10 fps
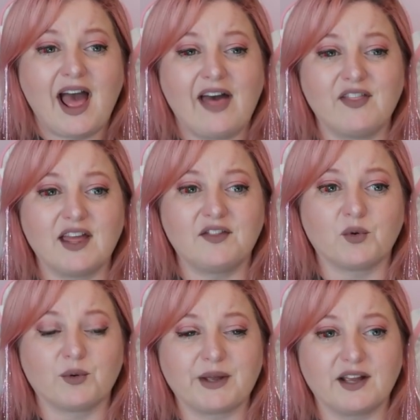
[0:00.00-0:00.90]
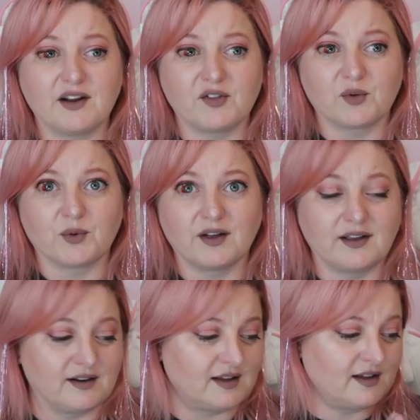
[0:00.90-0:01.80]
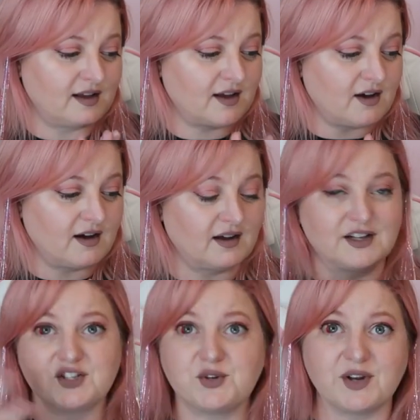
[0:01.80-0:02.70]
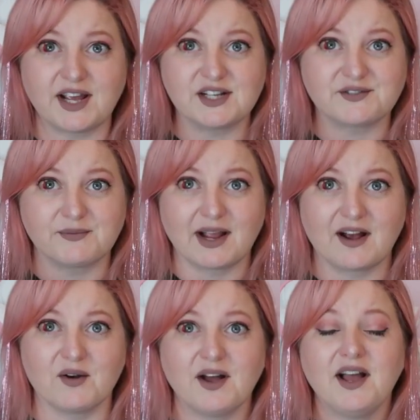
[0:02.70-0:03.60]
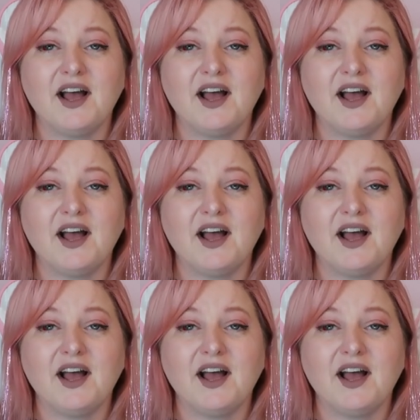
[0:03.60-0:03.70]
and then there will be another one in 2 days from now.